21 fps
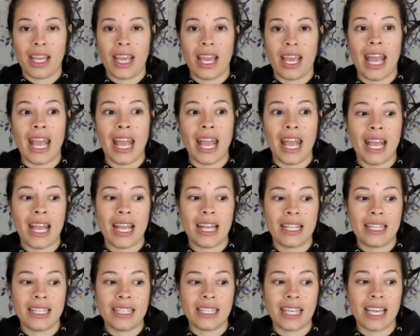
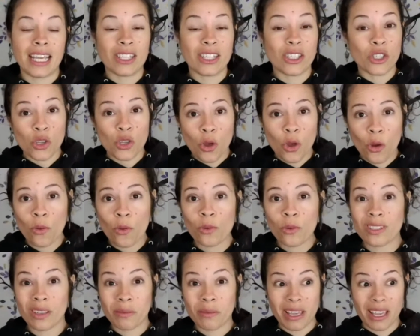And it's so
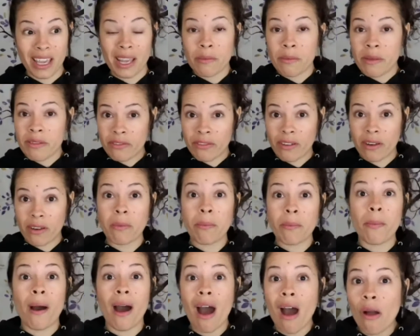it can be very
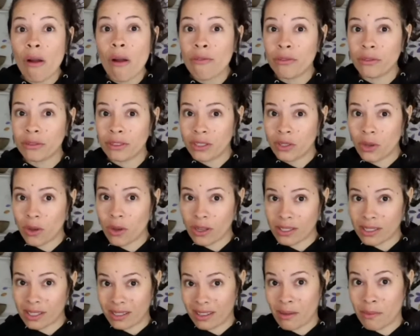powerful
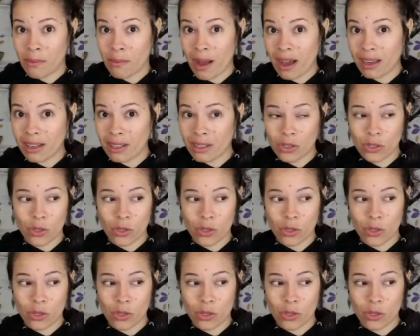detoxing the body.